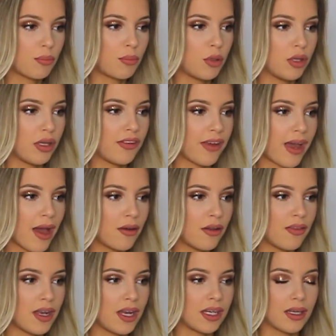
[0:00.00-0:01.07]
pull it down
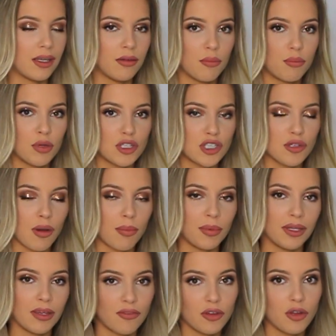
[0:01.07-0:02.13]
and then it can push you up
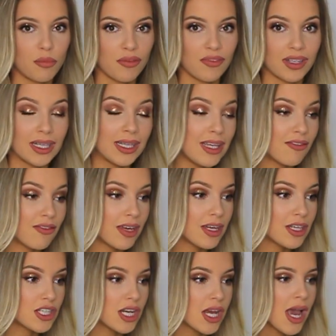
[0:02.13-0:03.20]
and give you a little bit of a
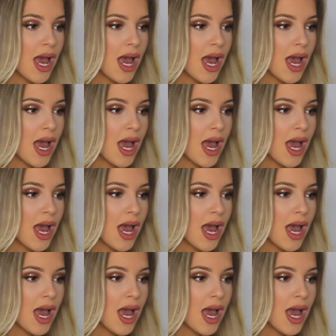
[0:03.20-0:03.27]
cleavage.